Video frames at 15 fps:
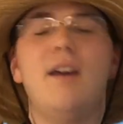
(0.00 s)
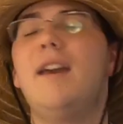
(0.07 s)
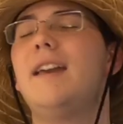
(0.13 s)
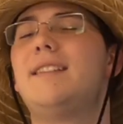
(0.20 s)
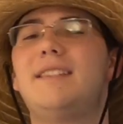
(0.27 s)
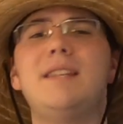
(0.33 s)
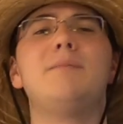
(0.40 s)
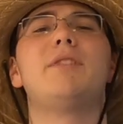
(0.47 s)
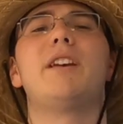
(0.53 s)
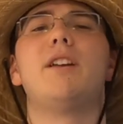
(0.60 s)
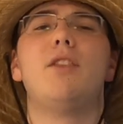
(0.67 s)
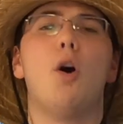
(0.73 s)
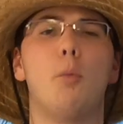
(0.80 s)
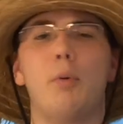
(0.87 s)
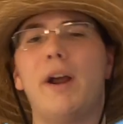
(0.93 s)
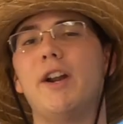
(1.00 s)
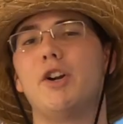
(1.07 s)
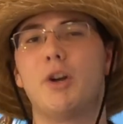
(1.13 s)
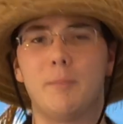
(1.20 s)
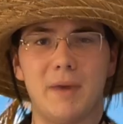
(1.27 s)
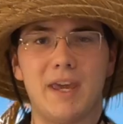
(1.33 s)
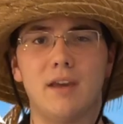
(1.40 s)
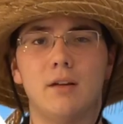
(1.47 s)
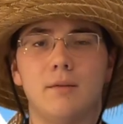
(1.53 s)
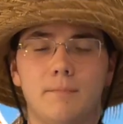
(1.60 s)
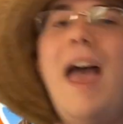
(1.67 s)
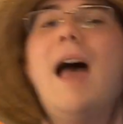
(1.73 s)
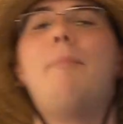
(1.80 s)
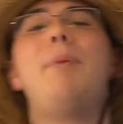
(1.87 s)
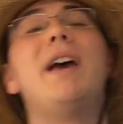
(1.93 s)
It seems like a no-brainer to me.
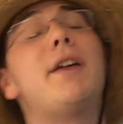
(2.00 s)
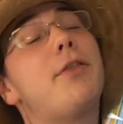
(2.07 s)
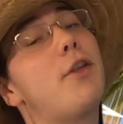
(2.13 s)
At pick